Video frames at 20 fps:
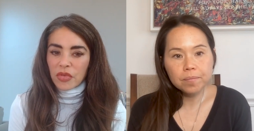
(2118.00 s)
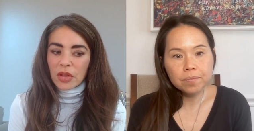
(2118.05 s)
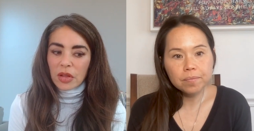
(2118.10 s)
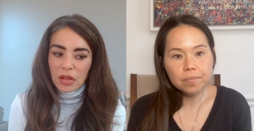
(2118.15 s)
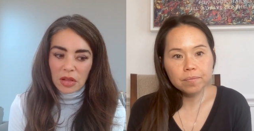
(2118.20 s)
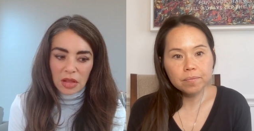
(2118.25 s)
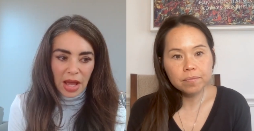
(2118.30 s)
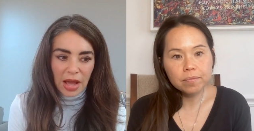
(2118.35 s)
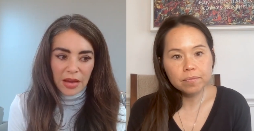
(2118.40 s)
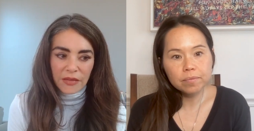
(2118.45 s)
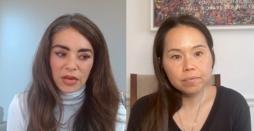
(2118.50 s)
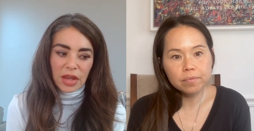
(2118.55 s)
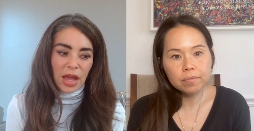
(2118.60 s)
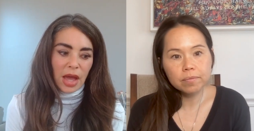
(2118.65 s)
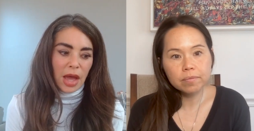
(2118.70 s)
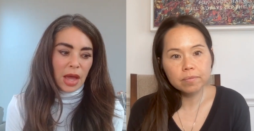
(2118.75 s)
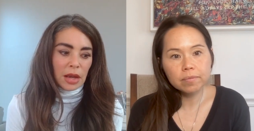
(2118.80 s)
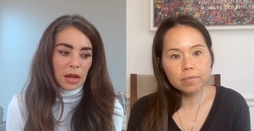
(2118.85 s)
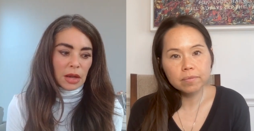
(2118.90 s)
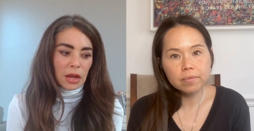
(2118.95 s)
Speaker 1: feel alive
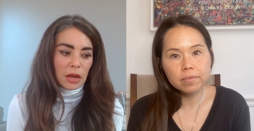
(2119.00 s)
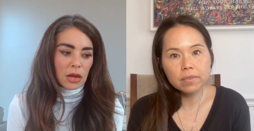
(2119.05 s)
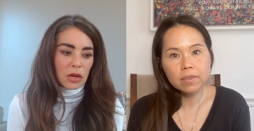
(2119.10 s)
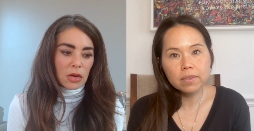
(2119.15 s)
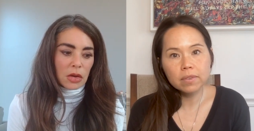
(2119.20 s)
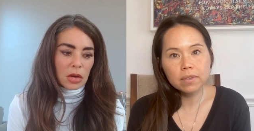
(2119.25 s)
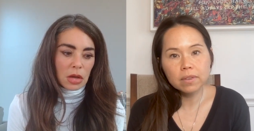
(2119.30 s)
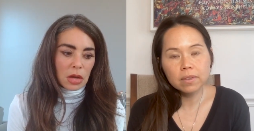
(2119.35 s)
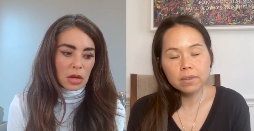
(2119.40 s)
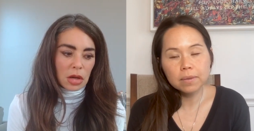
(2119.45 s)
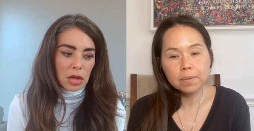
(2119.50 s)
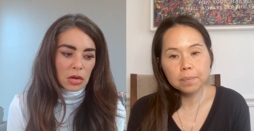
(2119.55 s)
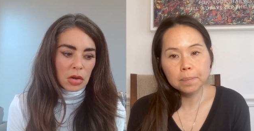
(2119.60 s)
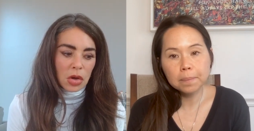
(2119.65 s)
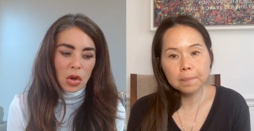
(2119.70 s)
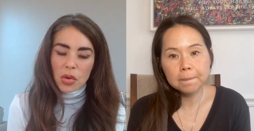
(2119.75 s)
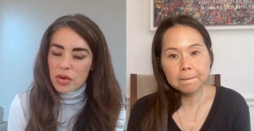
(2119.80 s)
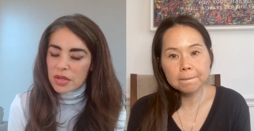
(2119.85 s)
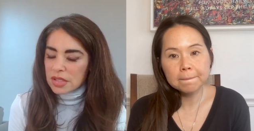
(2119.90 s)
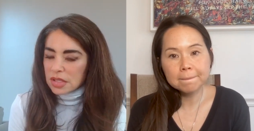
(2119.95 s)
again,
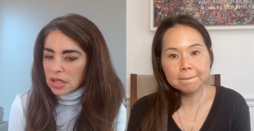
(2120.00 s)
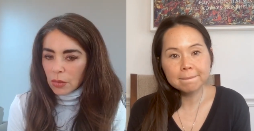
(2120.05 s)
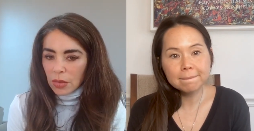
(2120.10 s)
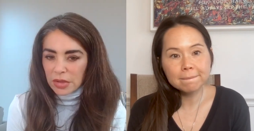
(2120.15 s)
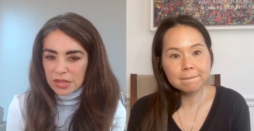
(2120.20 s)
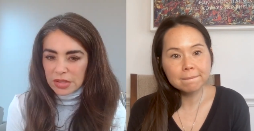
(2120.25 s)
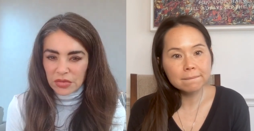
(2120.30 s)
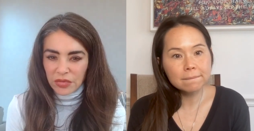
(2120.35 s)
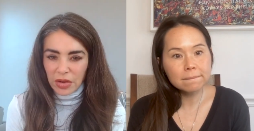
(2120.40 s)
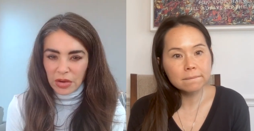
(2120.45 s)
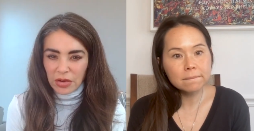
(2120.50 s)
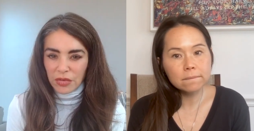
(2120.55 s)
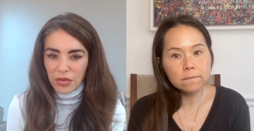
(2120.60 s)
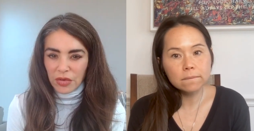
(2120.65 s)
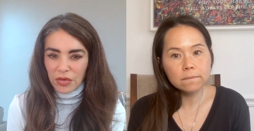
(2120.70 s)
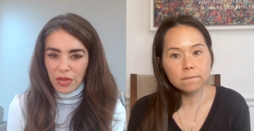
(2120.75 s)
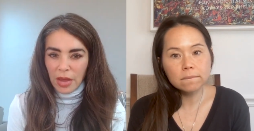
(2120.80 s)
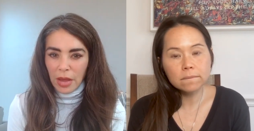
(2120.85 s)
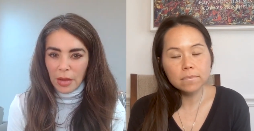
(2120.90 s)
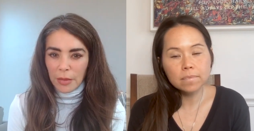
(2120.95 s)
noticing what's fun
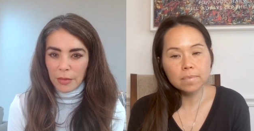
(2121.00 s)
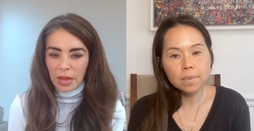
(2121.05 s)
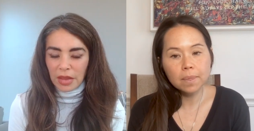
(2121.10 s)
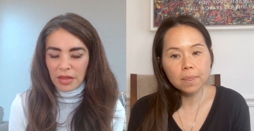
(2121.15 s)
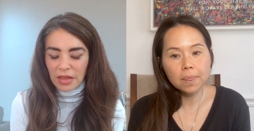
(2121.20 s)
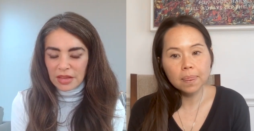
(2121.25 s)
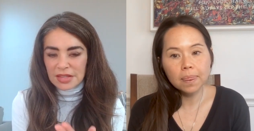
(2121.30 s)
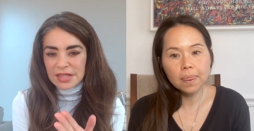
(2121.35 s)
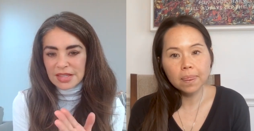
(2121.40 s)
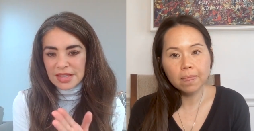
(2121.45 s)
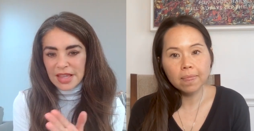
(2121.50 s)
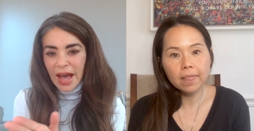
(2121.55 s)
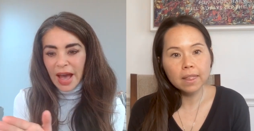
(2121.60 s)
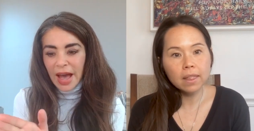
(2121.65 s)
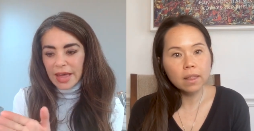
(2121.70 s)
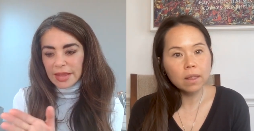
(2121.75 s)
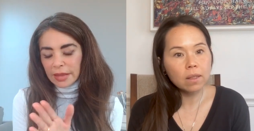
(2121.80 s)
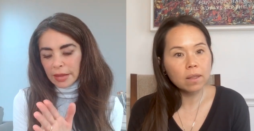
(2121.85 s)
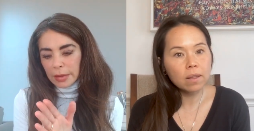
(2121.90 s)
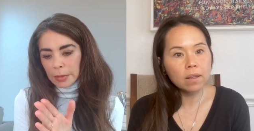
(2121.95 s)
for them. Like is
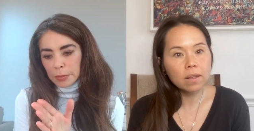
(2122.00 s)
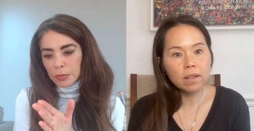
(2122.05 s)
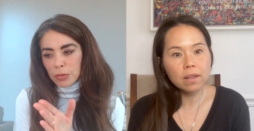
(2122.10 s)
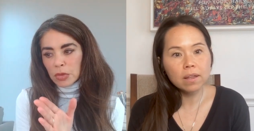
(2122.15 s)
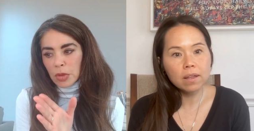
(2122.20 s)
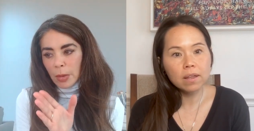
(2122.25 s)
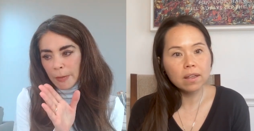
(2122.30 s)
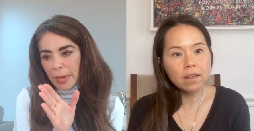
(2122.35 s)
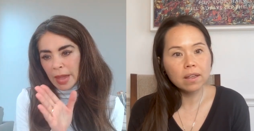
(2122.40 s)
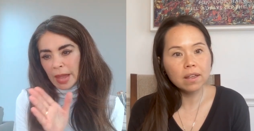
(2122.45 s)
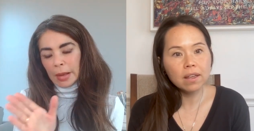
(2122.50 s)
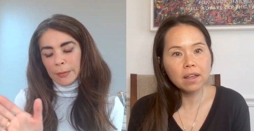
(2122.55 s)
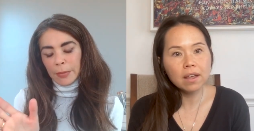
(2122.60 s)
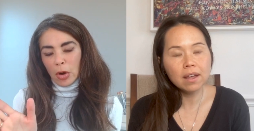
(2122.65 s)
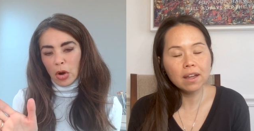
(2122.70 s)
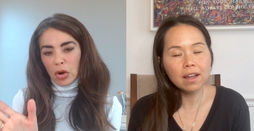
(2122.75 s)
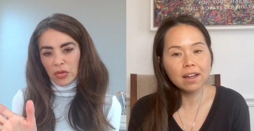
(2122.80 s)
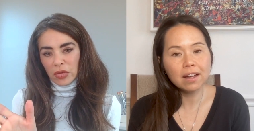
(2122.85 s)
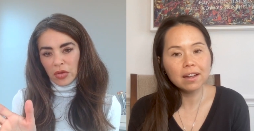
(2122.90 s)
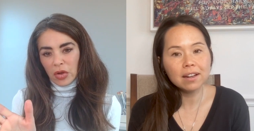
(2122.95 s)
that like, the
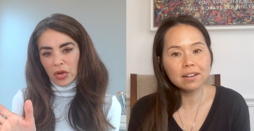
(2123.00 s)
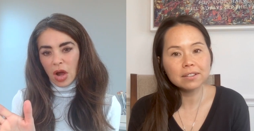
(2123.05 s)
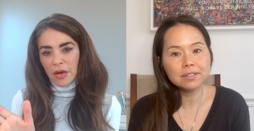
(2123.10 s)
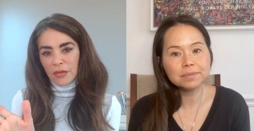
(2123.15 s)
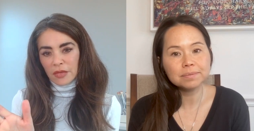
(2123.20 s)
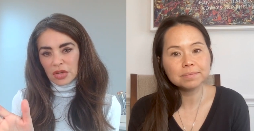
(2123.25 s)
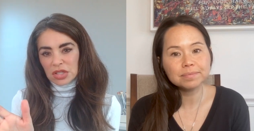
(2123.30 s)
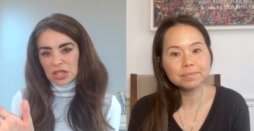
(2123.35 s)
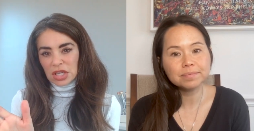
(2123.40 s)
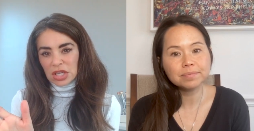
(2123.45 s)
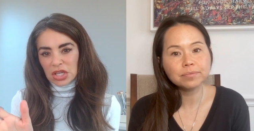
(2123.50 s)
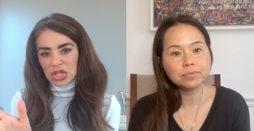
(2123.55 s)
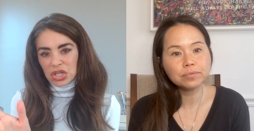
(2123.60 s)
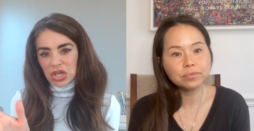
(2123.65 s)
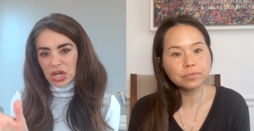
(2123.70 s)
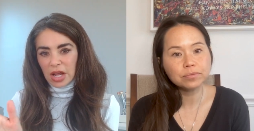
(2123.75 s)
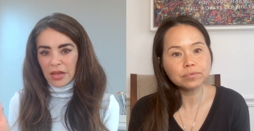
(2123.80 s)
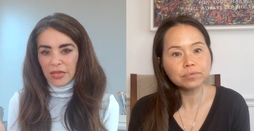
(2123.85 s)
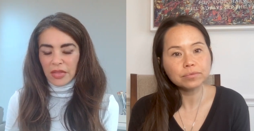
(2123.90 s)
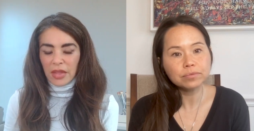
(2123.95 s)
main part of the
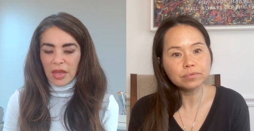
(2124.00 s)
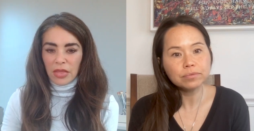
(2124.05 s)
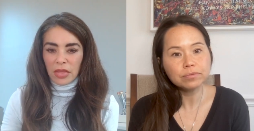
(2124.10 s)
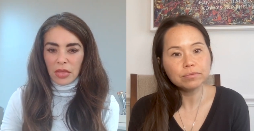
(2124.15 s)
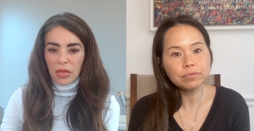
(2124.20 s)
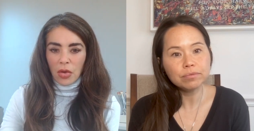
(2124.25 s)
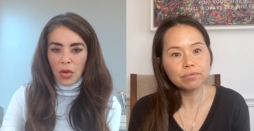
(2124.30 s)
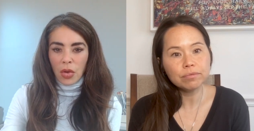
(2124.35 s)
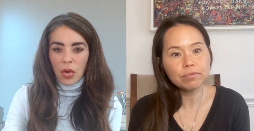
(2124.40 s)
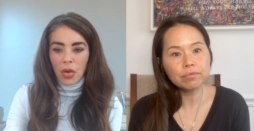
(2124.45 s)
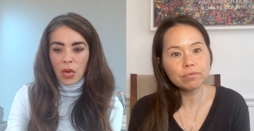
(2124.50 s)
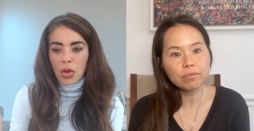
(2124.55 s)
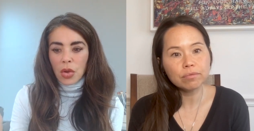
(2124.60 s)
conversation and then the